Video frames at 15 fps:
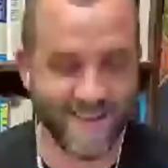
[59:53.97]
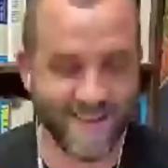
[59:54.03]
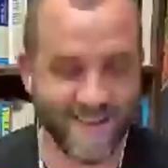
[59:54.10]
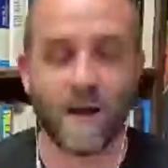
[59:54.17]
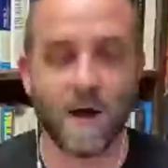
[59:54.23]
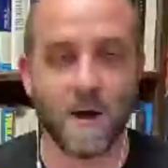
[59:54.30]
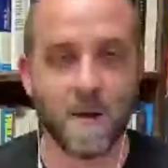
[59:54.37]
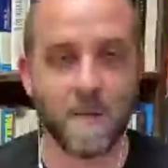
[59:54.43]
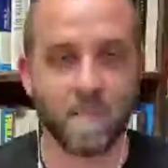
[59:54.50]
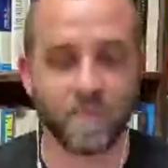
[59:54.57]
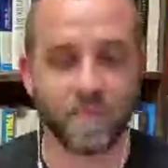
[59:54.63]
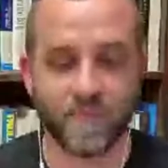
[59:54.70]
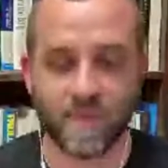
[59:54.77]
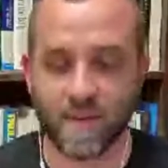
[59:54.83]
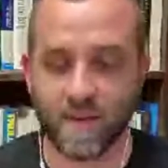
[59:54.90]
um,
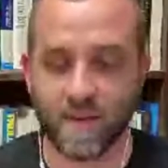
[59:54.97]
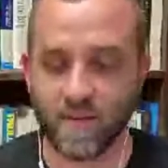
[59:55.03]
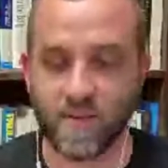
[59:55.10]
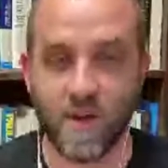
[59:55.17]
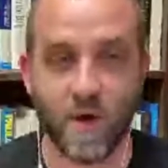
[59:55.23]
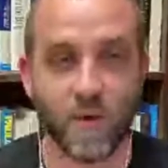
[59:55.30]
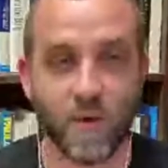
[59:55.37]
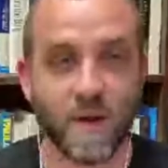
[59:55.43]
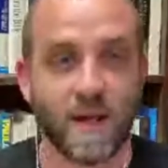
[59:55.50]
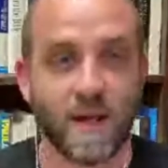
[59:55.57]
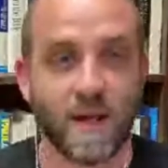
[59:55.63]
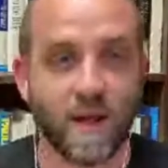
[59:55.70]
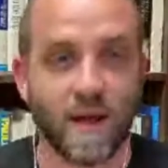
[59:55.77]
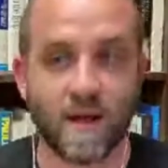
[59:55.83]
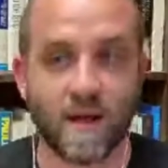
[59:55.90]
so
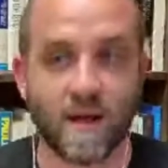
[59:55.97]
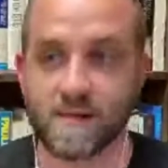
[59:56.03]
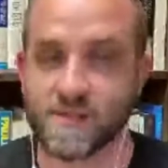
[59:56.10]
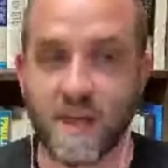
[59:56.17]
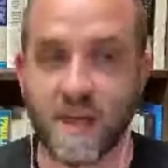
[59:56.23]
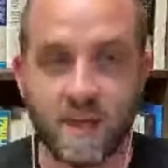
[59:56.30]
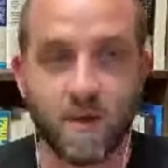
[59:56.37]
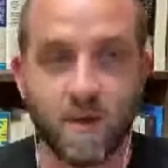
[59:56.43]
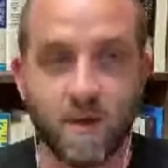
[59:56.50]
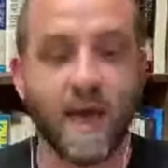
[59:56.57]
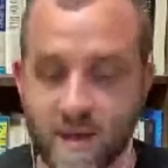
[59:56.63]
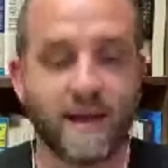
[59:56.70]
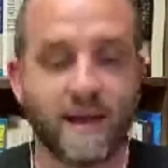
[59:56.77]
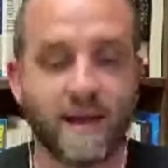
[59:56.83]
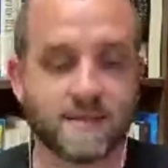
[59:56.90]
thank you
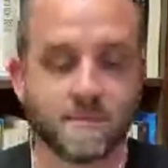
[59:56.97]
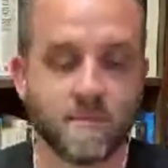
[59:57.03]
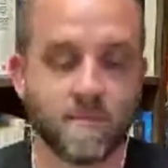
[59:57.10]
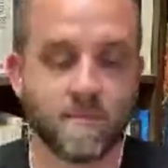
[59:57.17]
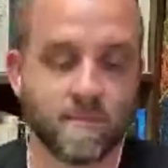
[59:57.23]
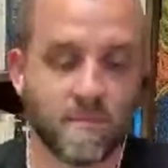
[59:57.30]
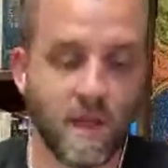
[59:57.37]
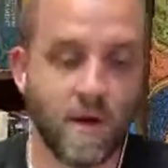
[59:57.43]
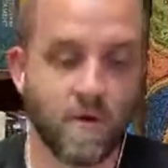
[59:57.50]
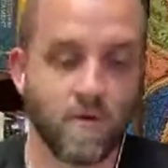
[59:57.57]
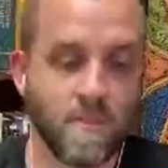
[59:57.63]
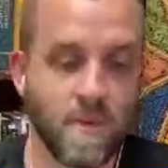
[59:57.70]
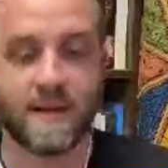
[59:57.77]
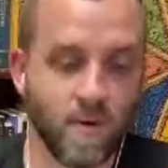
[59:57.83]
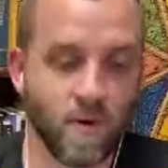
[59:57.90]
guys. Now
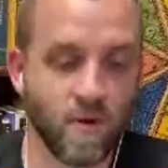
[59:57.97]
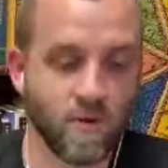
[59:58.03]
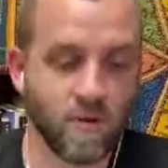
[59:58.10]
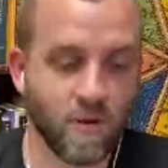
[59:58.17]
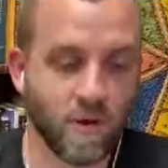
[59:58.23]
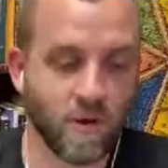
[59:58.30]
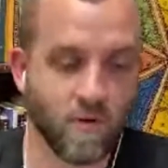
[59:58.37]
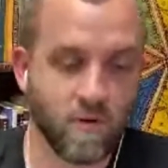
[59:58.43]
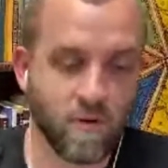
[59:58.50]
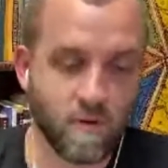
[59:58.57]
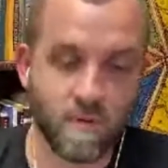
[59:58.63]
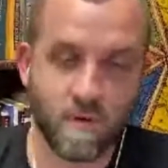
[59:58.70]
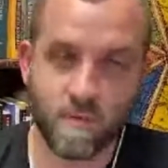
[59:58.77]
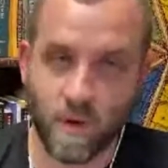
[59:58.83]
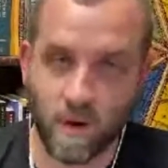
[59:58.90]
remember the
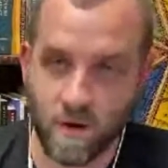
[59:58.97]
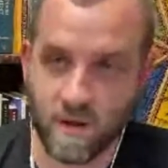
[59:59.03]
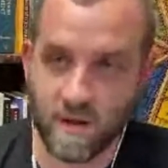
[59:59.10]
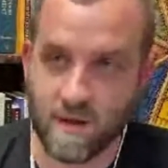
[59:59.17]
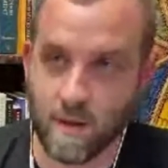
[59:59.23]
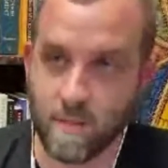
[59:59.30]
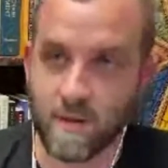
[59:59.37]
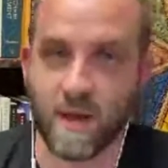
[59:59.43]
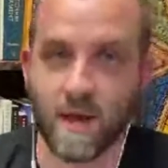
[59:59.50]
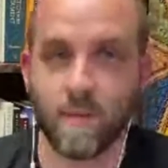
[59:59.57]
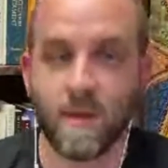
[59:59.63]
Christmas party coming up,